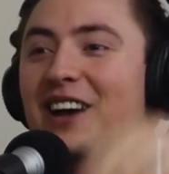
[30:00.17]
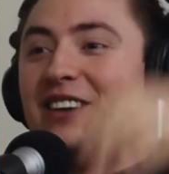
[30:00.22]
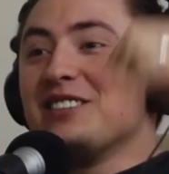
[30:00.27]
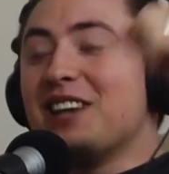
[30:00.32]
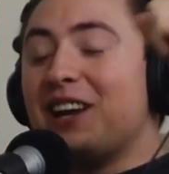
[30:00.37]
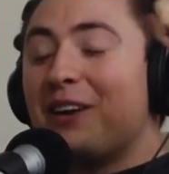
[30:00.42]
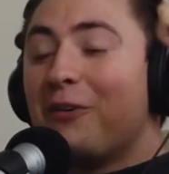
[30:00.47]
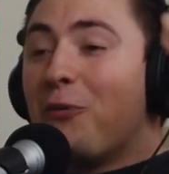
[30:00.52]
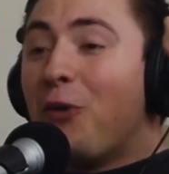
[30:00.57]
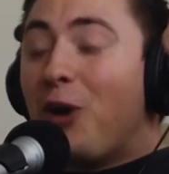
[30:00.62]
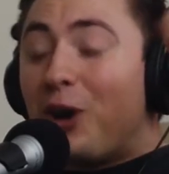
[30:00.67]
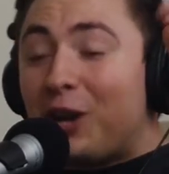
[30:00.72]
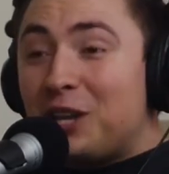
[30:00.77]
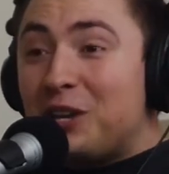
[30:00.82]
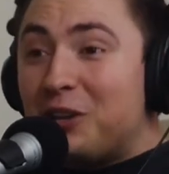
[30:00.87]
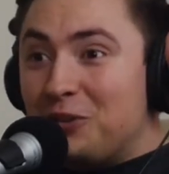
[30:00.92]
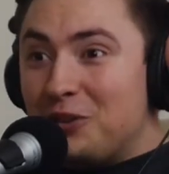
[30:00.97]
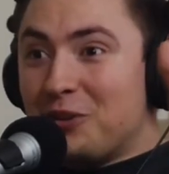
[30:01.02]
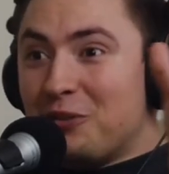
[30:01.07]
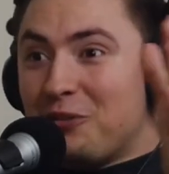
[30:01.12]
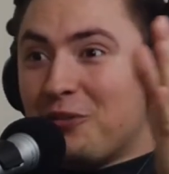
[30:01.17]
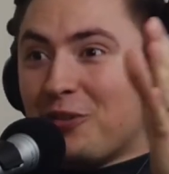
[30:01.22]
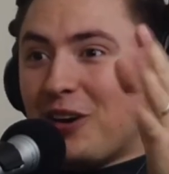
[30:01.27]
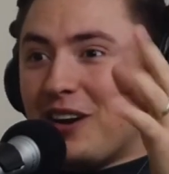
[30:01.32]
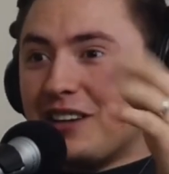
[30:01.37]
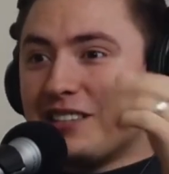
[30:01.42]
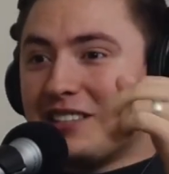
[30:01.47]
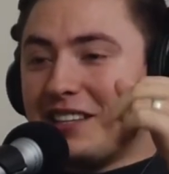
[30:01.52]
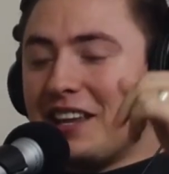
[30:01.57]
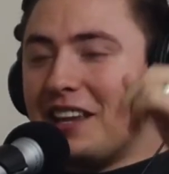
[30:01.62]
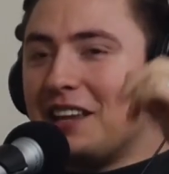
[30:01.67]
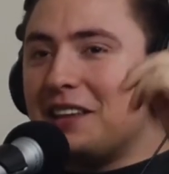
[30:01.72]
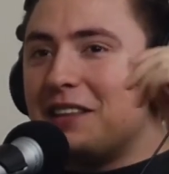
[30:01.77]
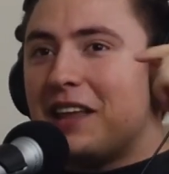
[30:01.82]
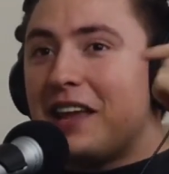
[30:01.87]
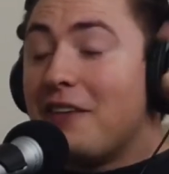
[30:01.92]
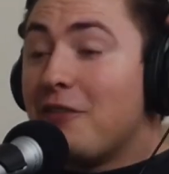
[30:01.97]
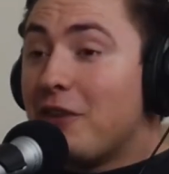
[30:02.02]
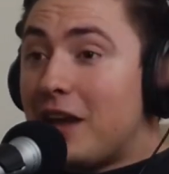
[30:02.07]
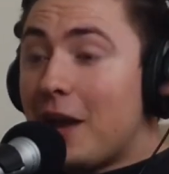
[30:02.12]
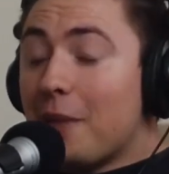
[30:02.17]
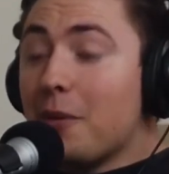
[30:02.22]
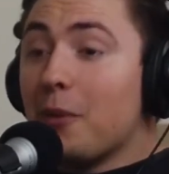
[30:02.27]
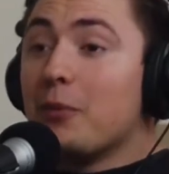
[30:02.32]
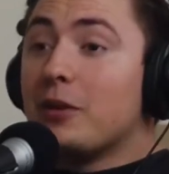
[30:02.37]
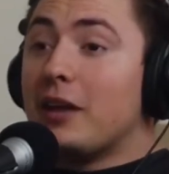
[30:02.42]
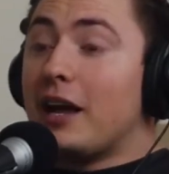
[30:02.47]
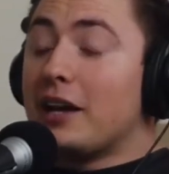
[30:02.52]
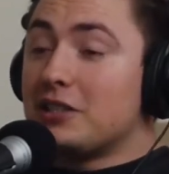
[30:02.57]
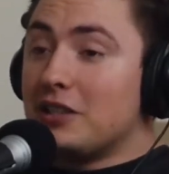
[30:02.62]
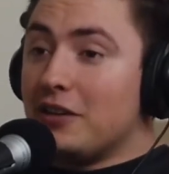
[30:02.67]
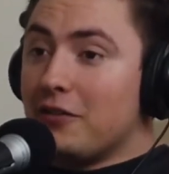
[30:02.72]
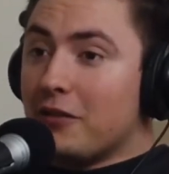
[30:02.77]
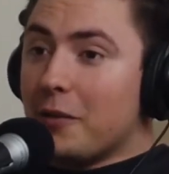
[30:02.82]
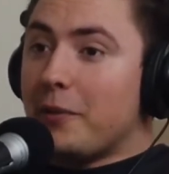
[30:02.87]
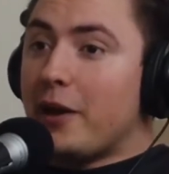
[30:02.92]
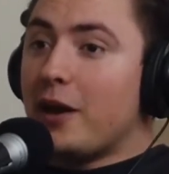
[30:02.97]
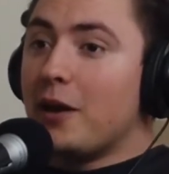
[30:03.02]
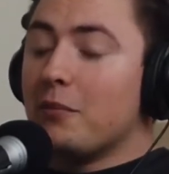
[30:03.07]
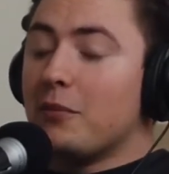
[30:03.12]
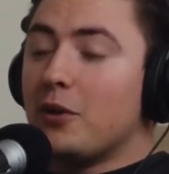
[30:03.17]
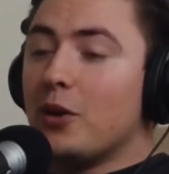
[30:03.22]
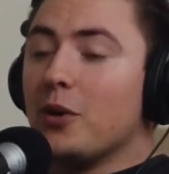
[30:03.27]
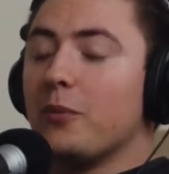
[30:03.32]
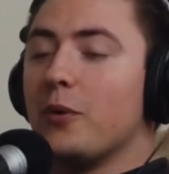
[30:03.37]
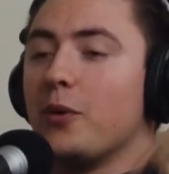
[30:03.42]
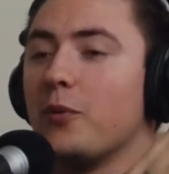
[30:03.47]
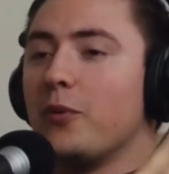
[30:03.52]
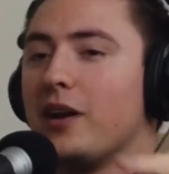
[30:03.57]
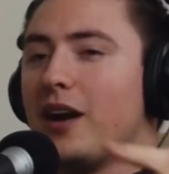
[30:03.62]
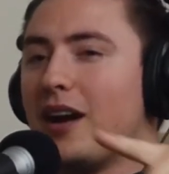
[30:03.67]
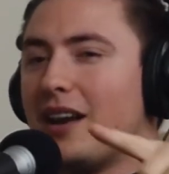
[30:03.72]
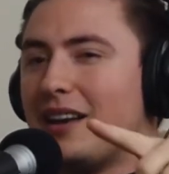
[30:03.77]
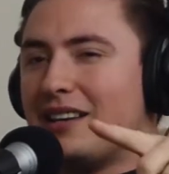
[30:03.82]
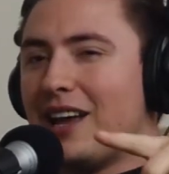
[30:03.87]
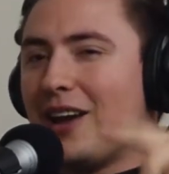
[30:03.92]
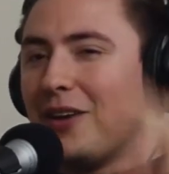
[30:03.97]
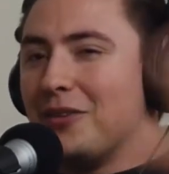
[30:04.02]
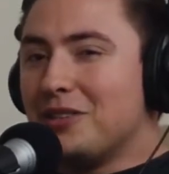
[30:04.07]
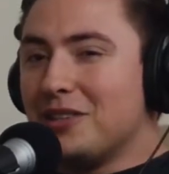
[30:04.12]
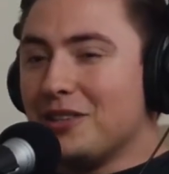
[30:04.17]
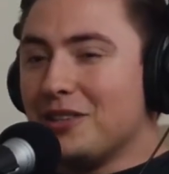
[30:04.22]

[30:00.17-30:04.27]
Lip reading: I was like, what can you do for us? And they even came up with actually even a better meal, but we got it down